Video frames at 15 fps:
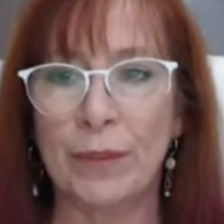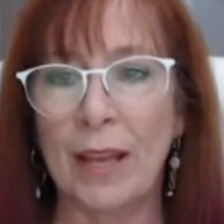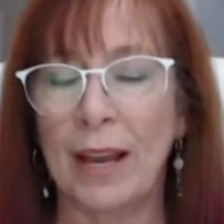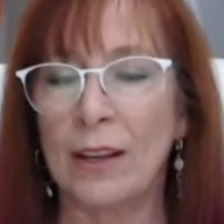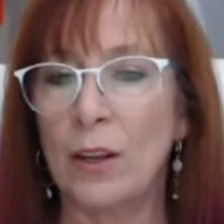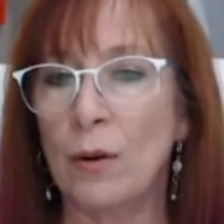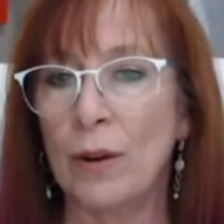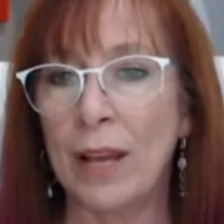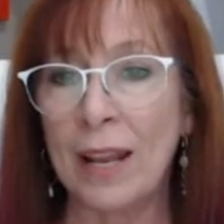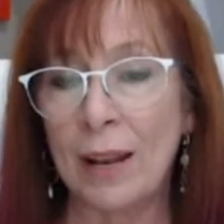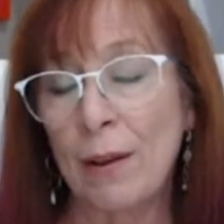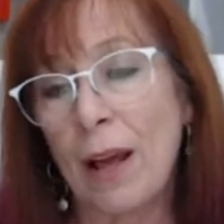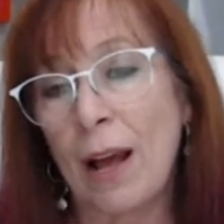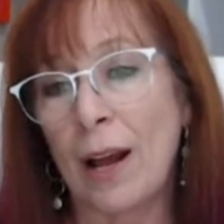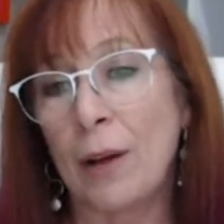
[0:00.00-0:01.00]

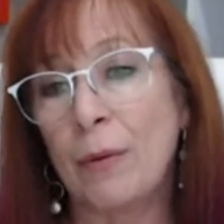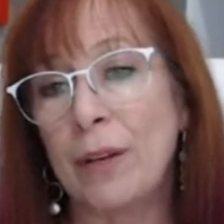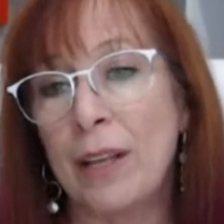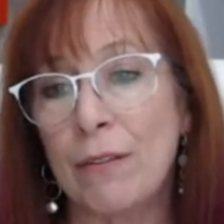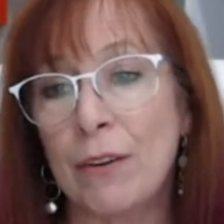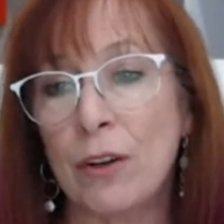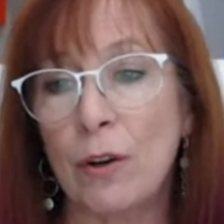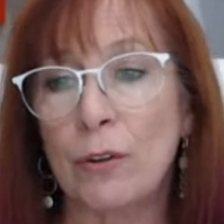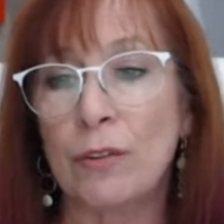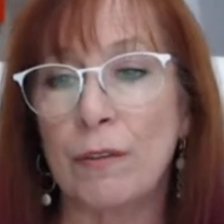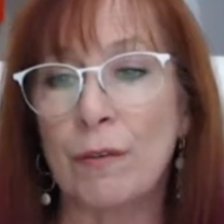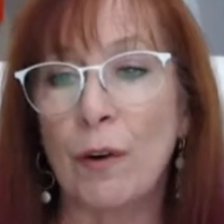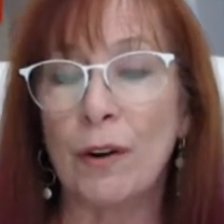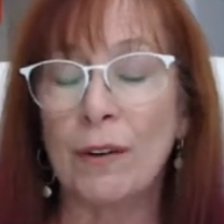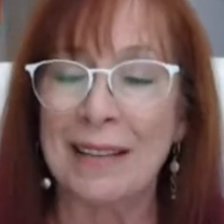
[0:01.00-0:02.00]
I would even go so
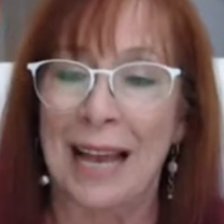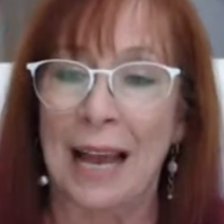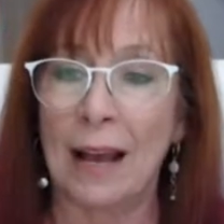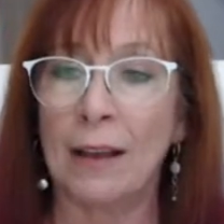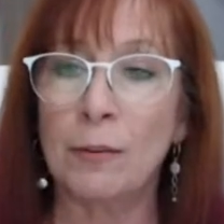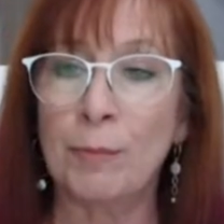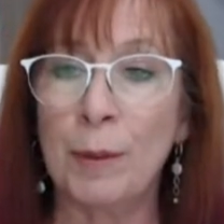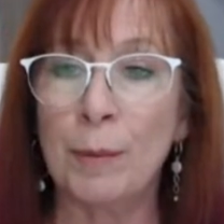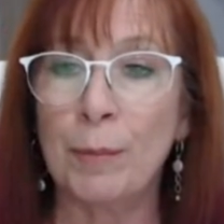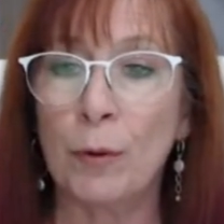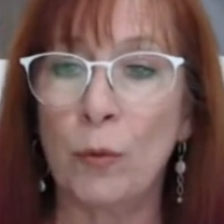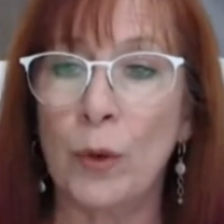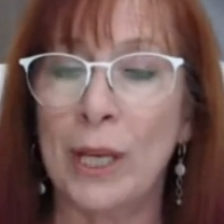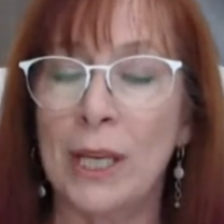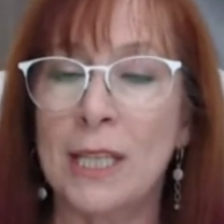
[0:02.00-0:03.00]
far as to ask
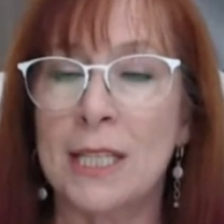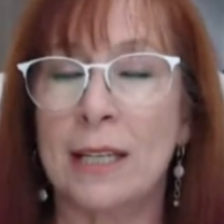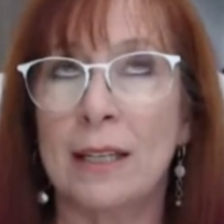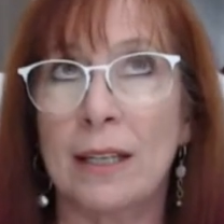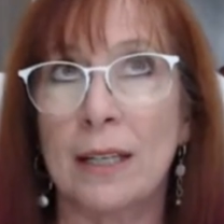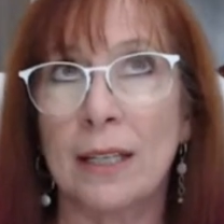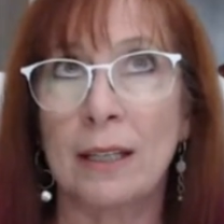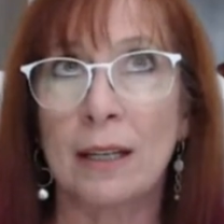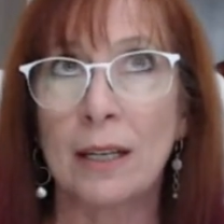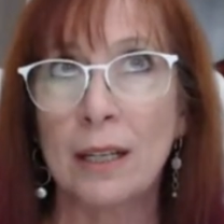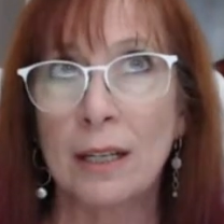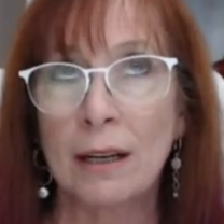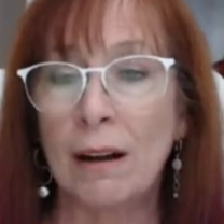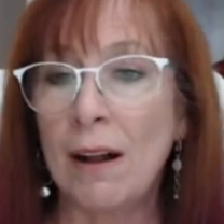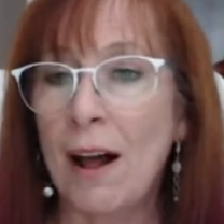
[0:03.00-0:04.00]
people. We did
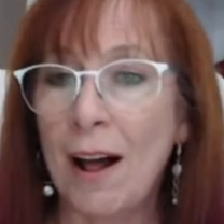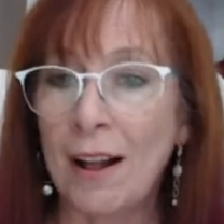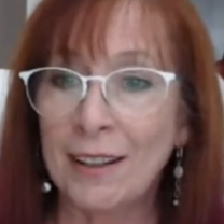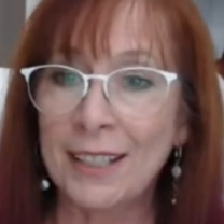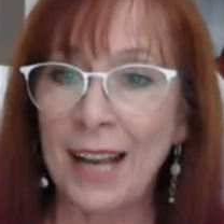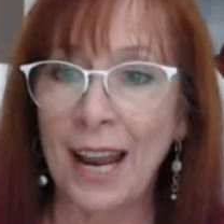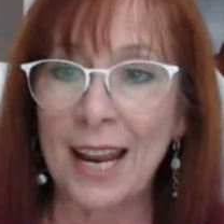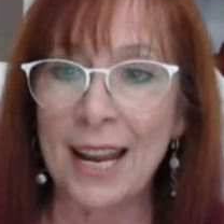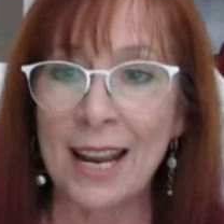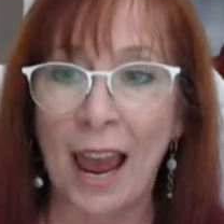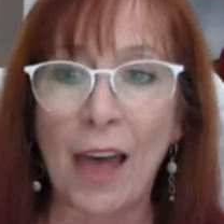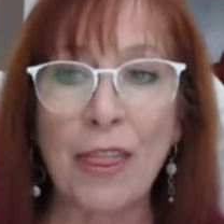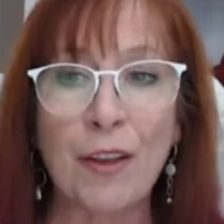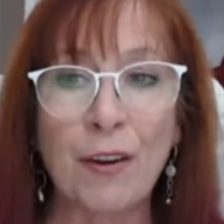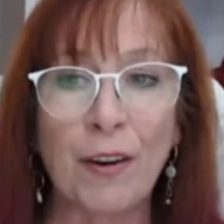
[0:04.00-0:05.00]
a holiday
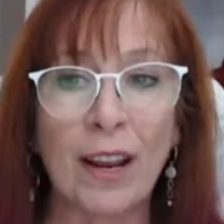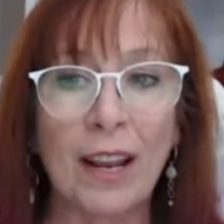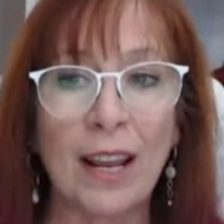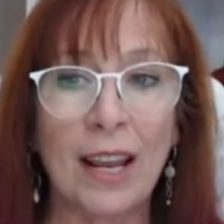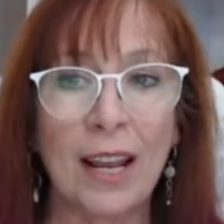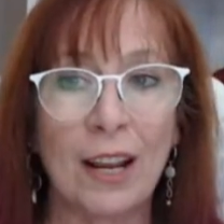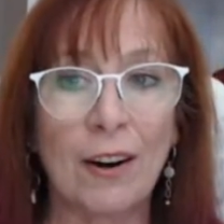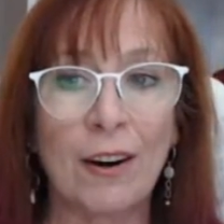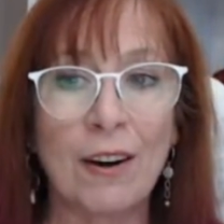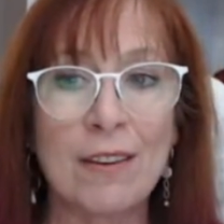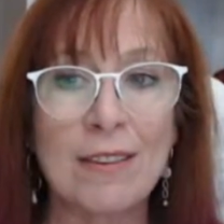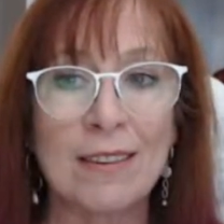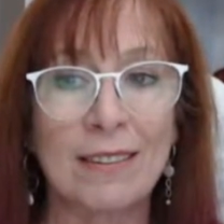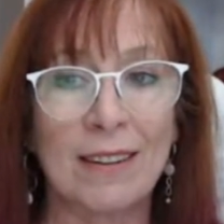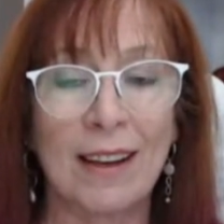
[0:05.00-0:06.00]
gathering
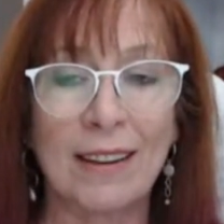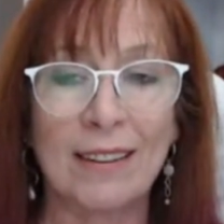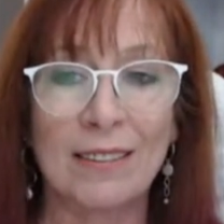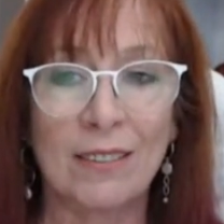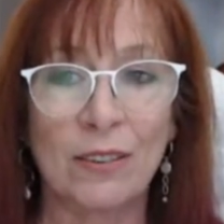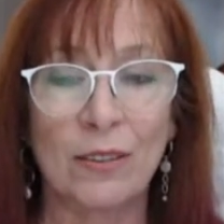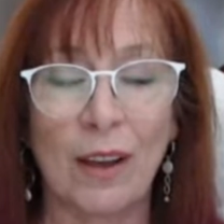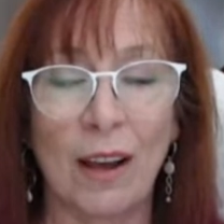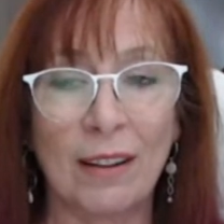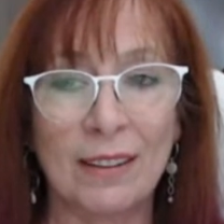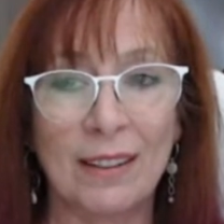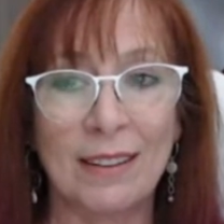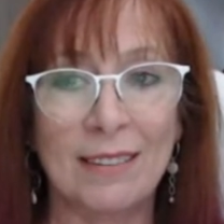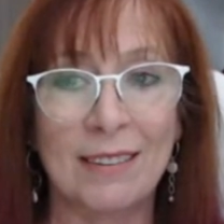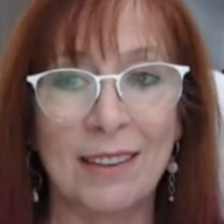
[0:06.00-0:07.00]
here this last
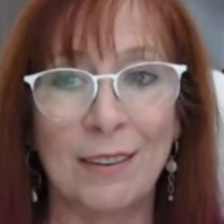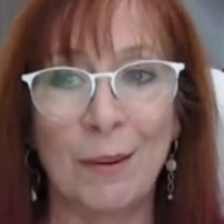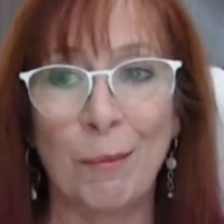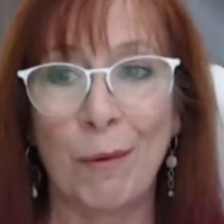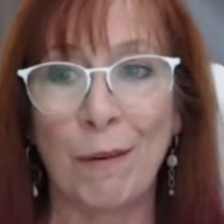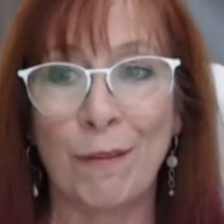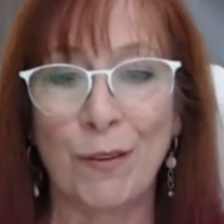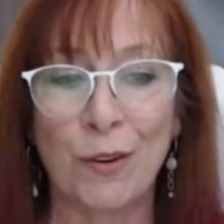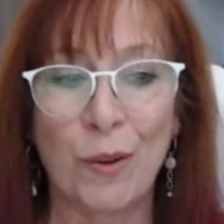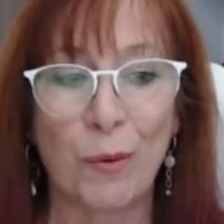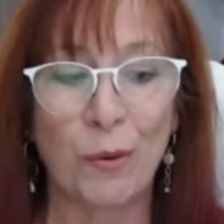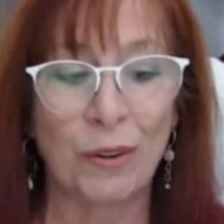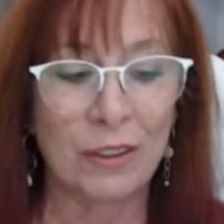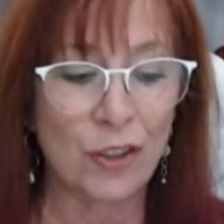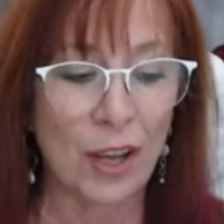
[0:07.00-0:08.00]
holiday season before the
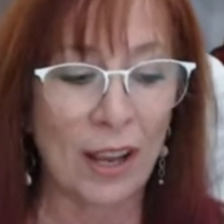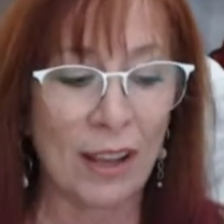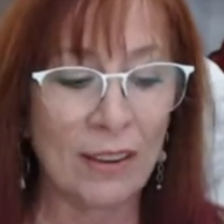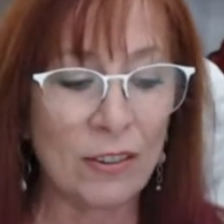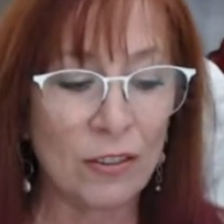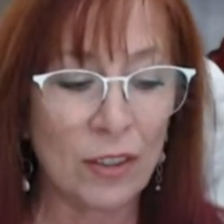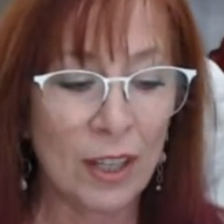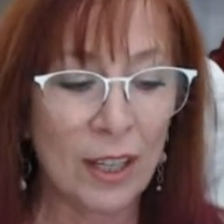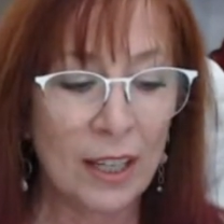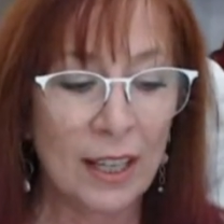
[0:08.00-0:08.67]
world changed.